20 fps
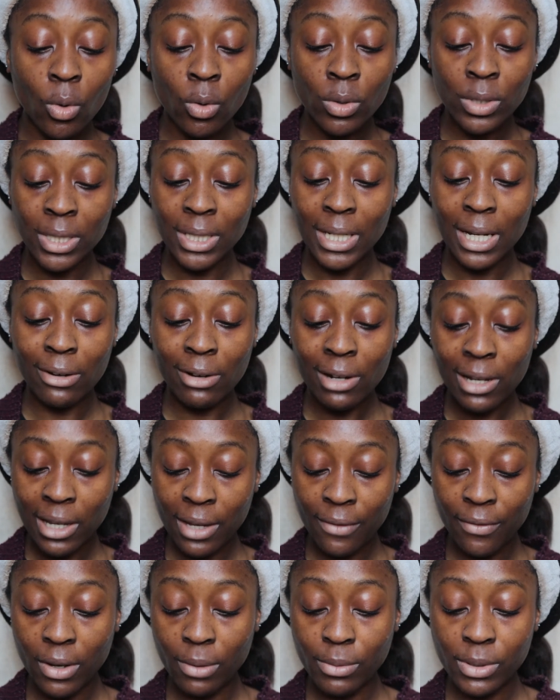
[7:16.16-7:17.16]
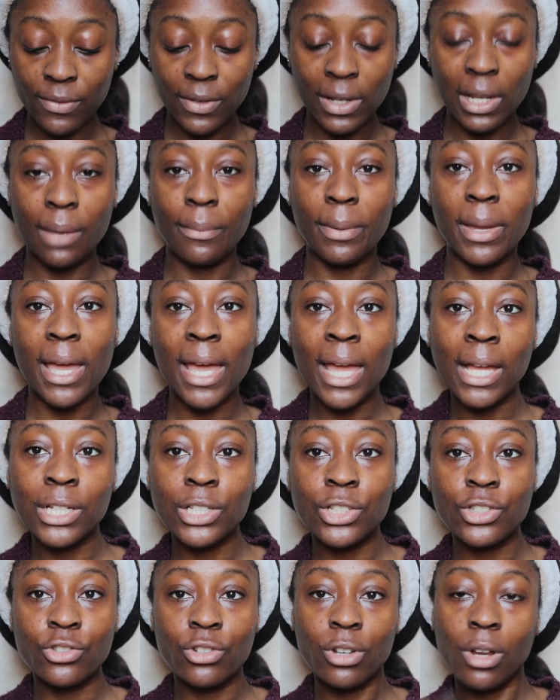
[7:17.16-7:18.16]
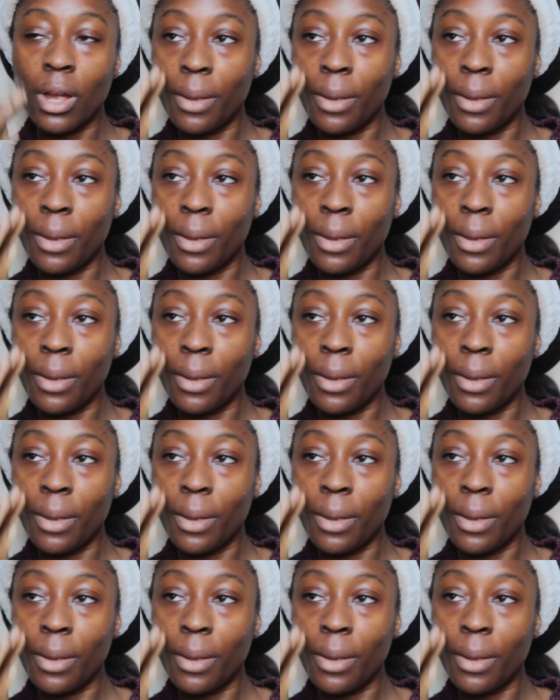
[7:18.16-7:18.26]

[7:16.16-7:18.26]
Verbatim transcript: Ordinarily, if I was feeling a bit extra,